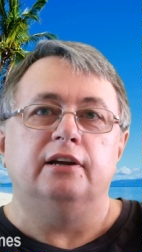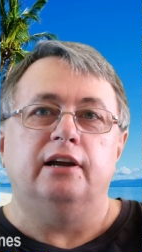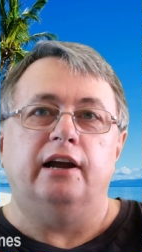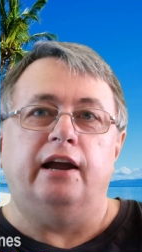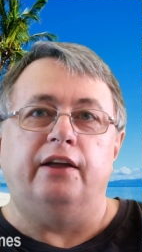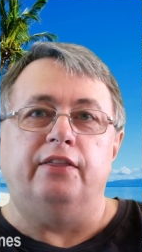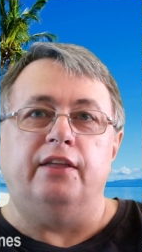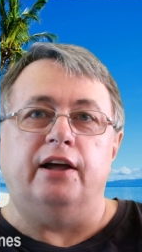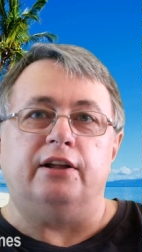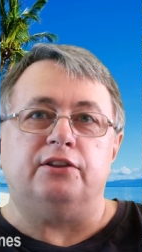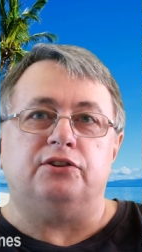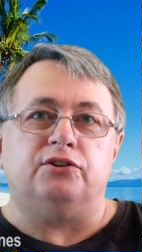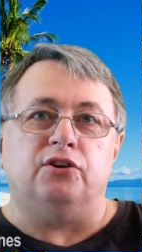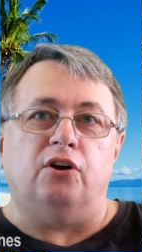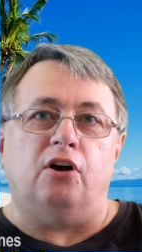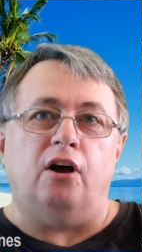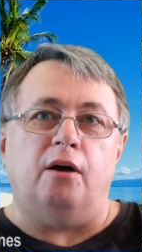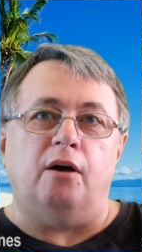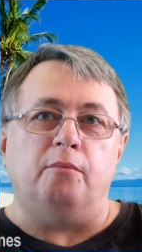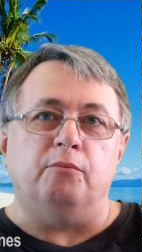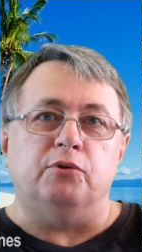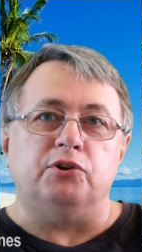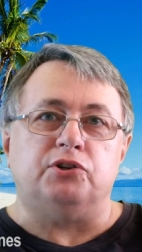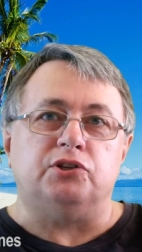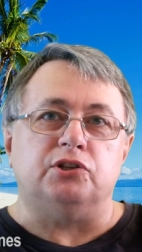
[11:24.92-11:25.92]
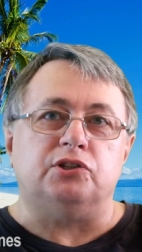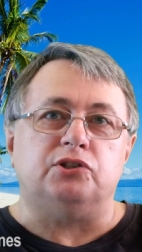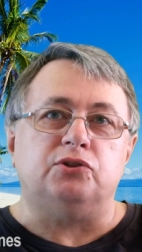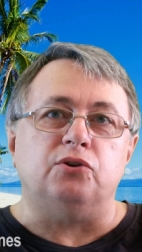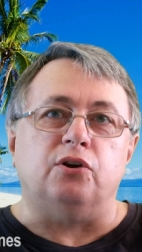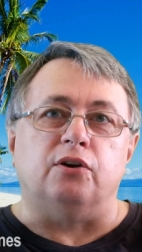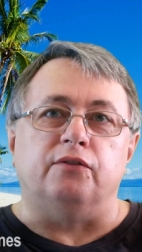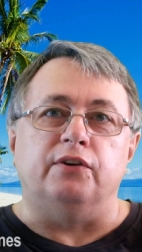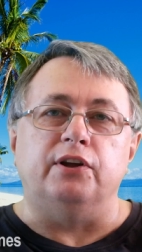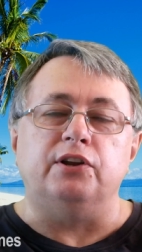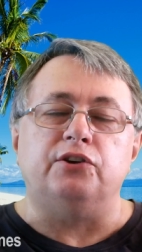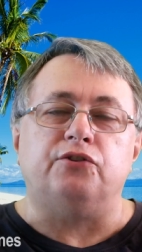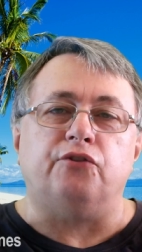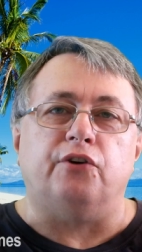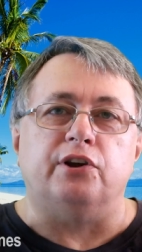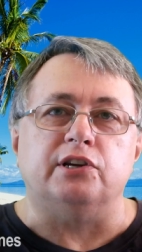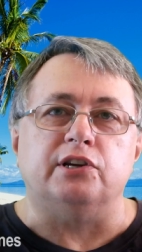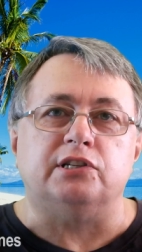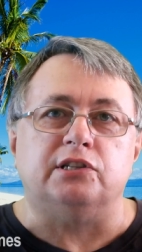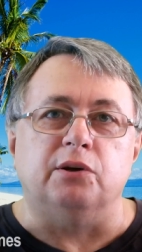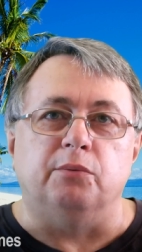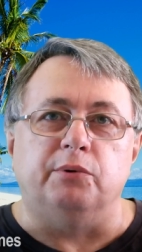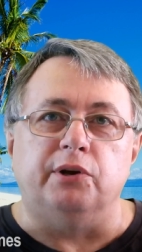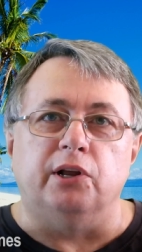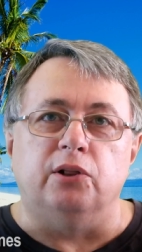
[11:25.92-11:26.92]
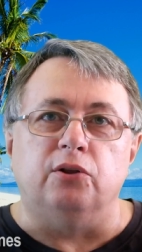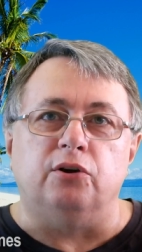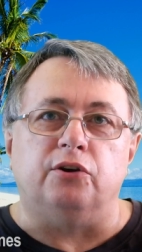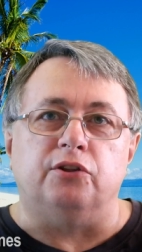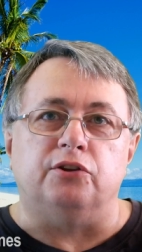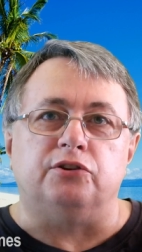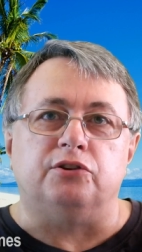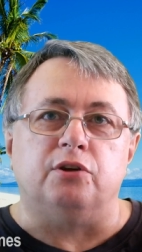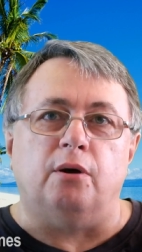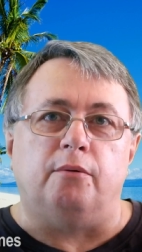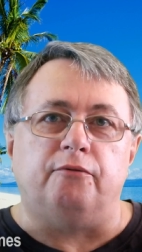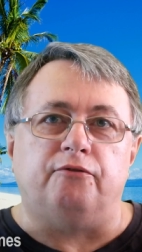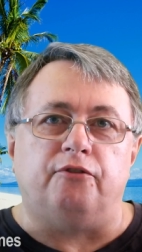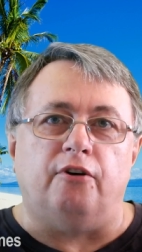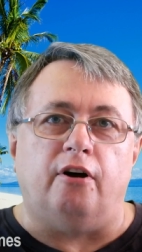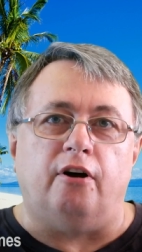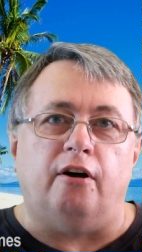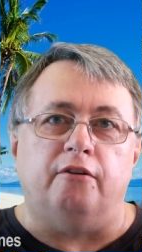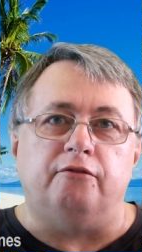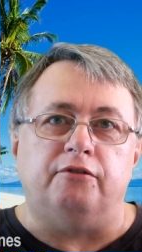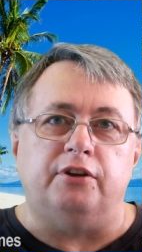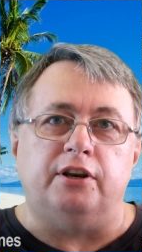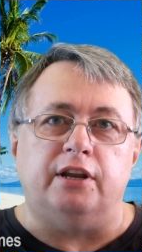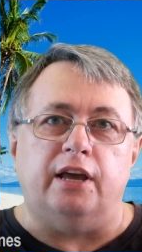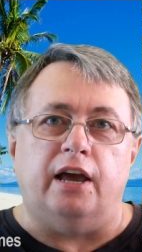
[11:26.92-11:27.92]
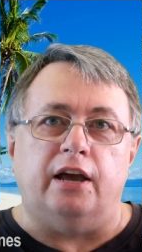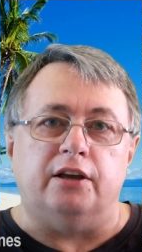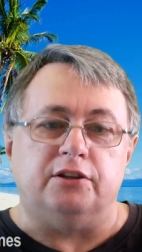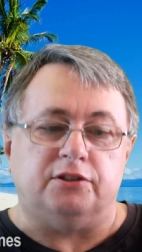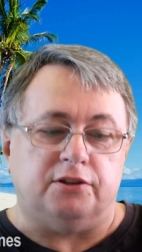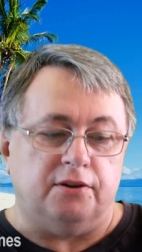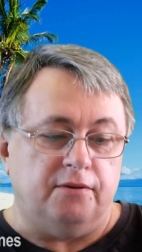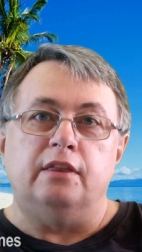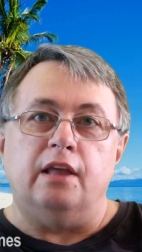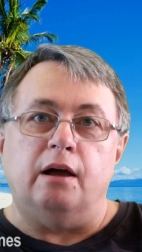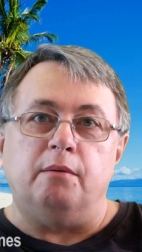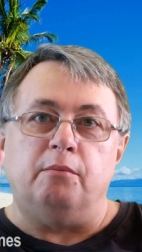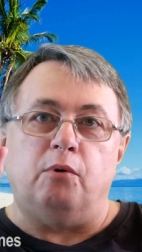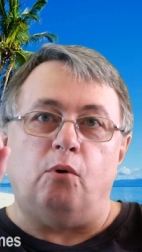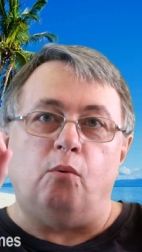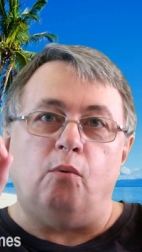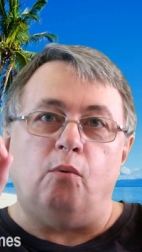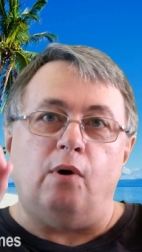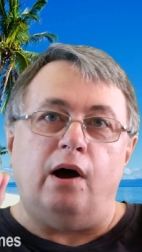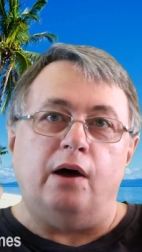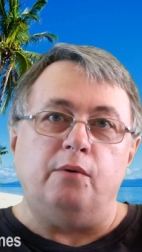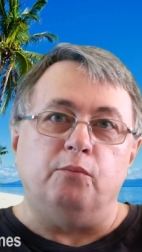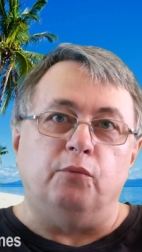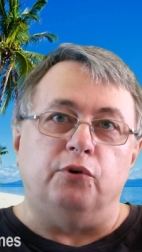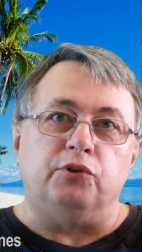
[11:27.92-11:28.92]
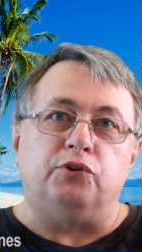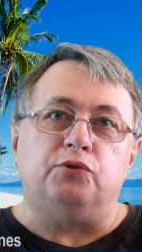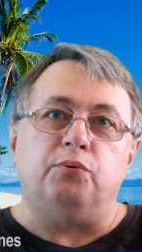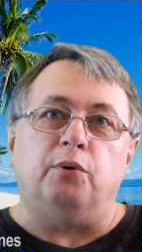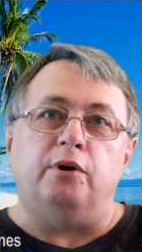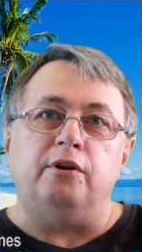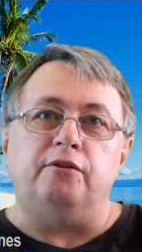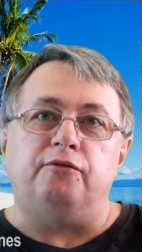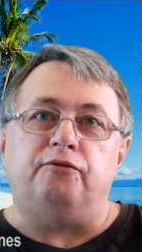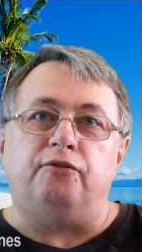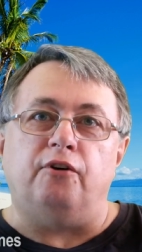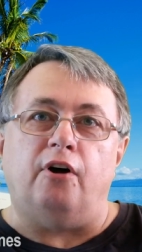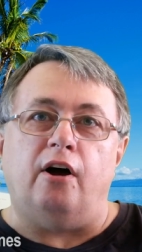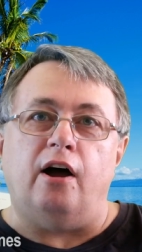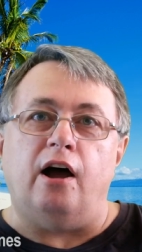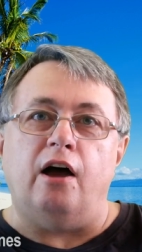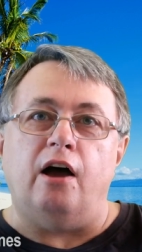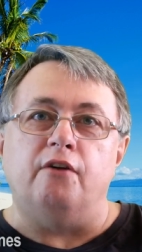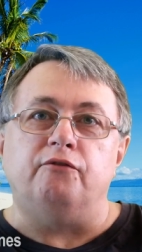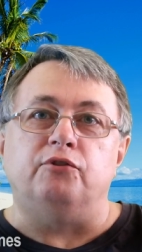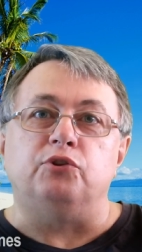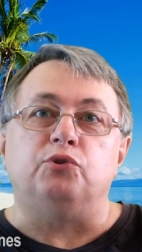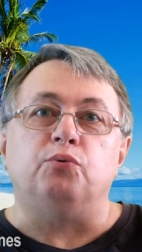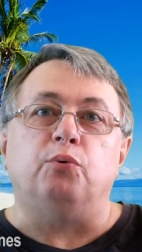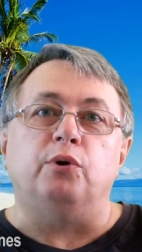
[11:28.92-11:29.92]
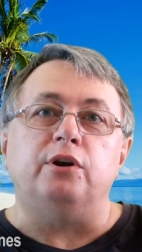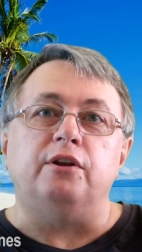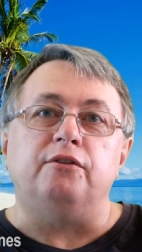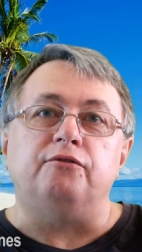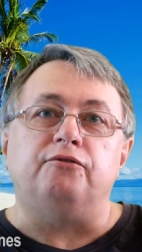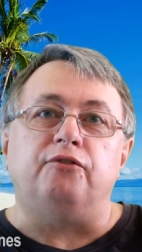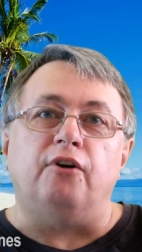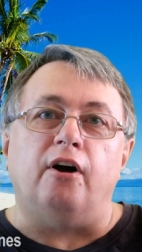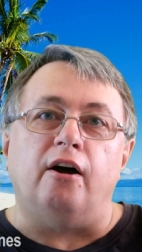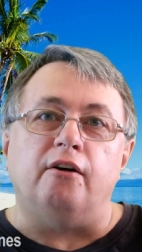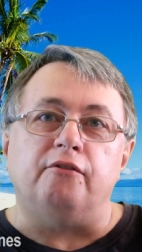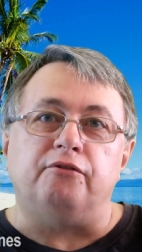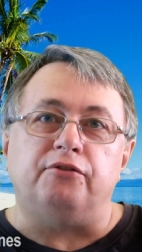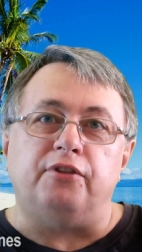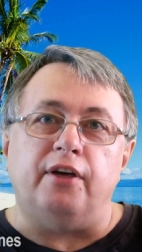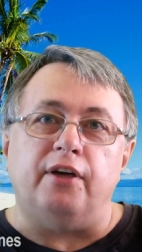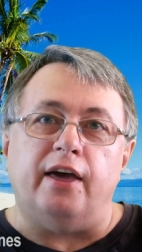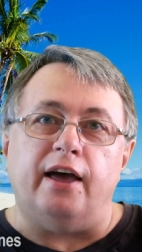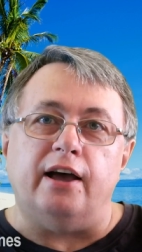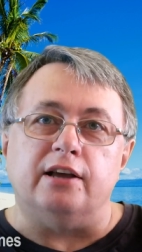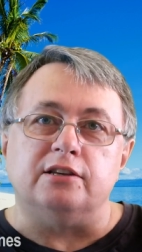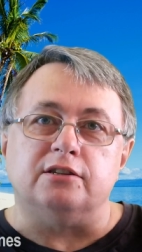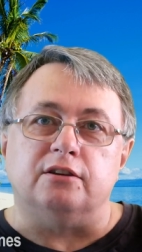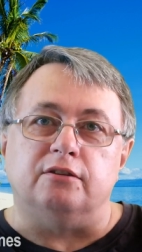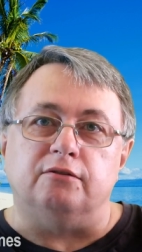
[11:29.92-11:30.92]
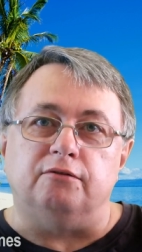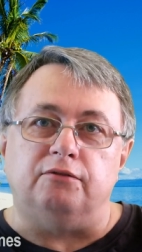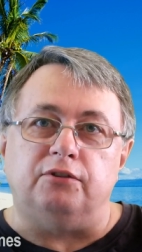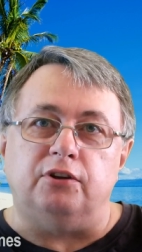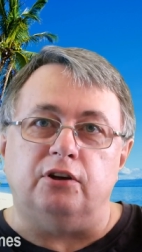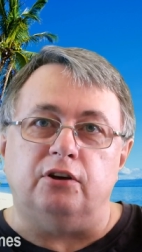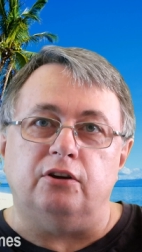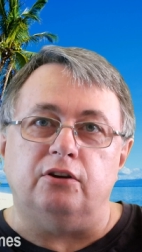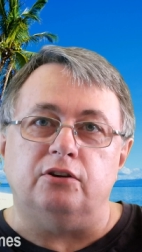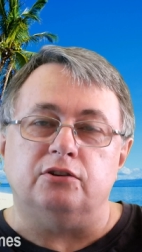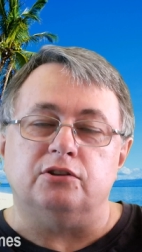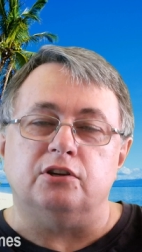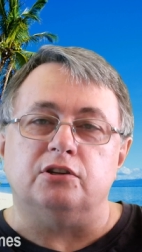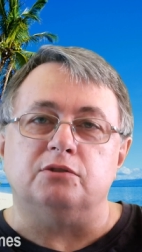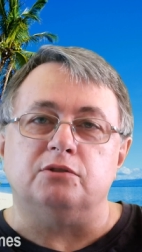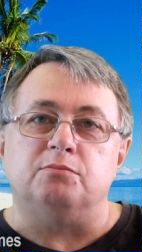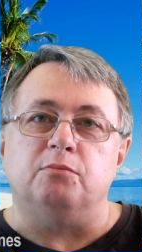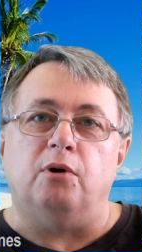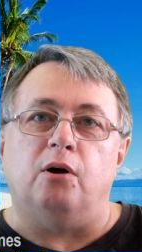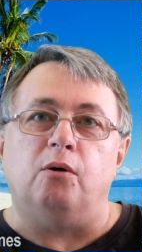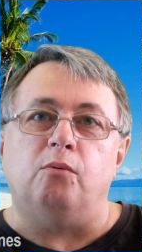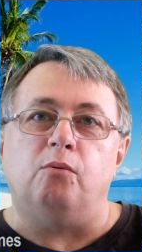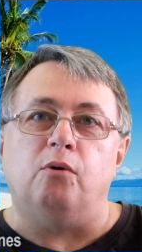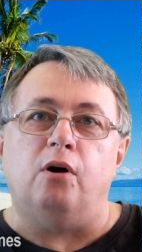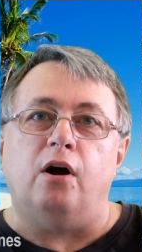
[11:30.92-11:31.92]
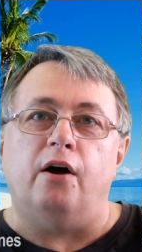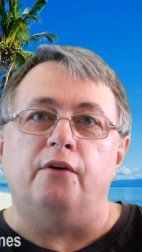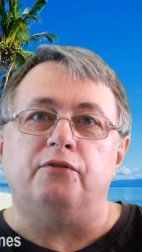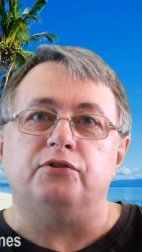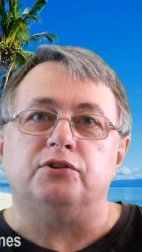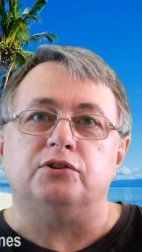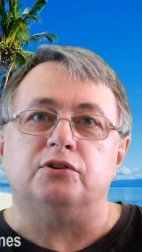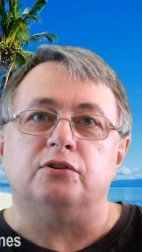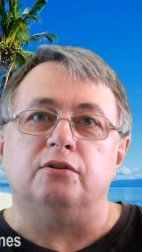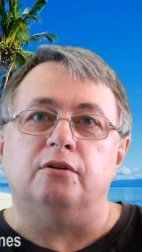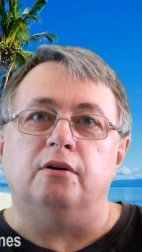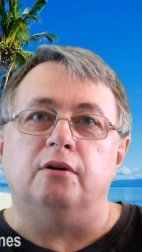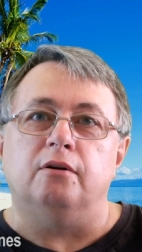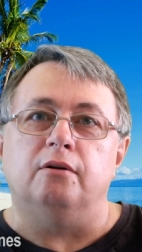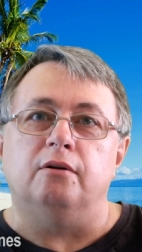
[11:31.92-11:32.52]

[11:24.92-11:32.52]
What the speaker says: in that time, which is sort of interesting when you look at the top five videos. Number one with over 25,000 views is my wife